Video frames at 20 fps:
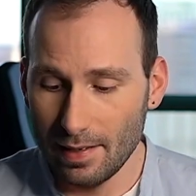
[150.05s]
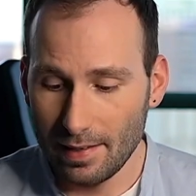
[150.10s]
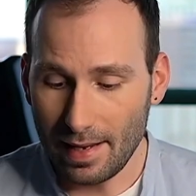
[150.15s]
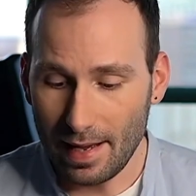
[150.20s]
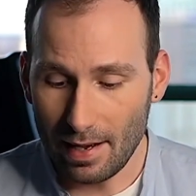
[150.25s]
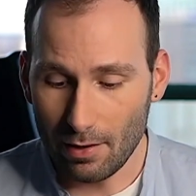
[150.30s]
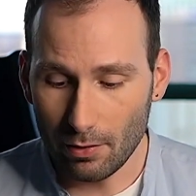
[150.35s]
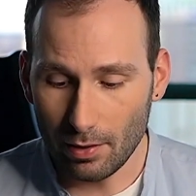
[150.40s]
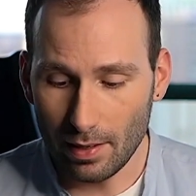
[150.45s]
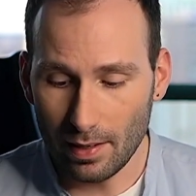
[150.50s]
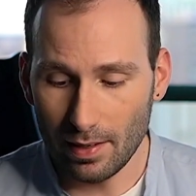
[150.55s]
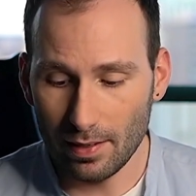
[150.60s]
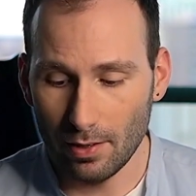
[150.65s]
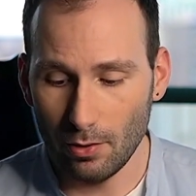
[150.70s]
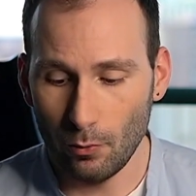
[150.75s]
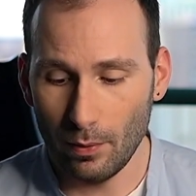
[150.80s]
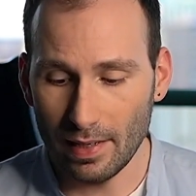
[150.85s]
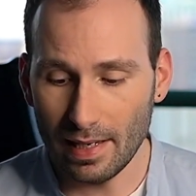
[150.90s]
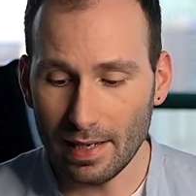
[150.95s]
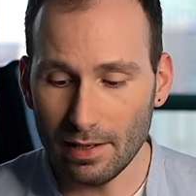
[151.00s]
Now,
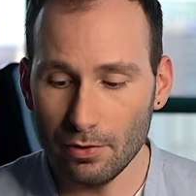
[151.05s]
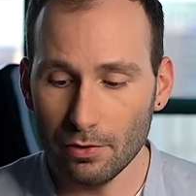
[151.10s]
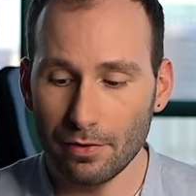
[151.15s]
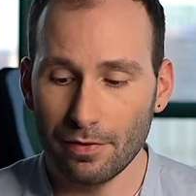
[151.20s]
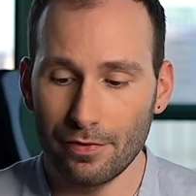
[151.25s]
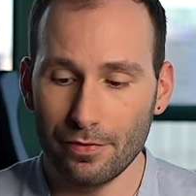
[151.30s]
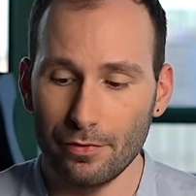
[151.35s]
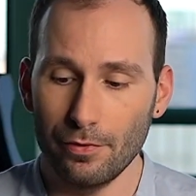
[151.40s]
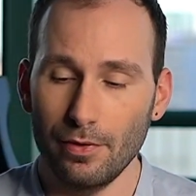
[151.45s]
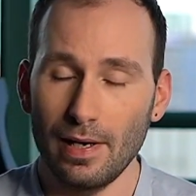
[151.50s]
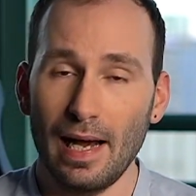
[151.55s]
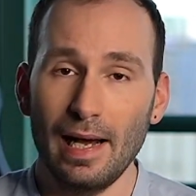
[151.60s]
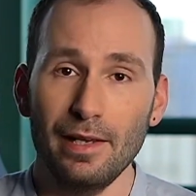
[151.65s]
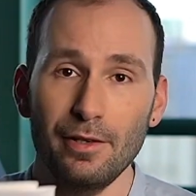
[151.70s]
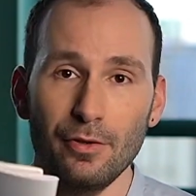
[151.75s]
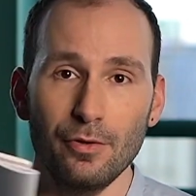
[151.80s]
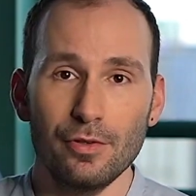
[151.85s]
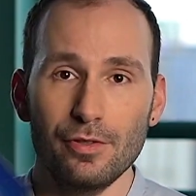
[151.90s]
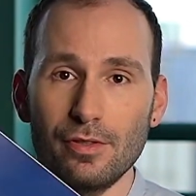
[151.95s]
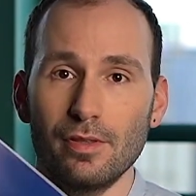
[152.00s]
when I look through, I
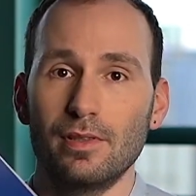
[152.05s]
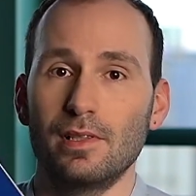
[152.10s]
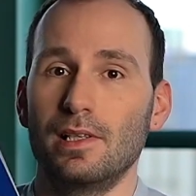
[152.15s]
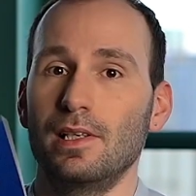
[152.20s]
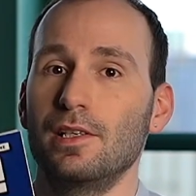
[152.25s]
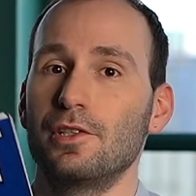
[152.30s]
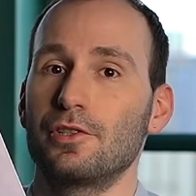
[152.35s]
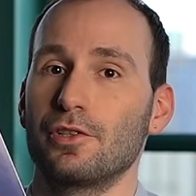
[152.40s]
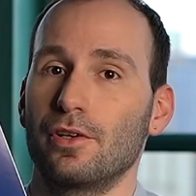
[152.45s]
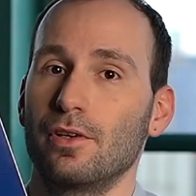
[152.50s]
used to teach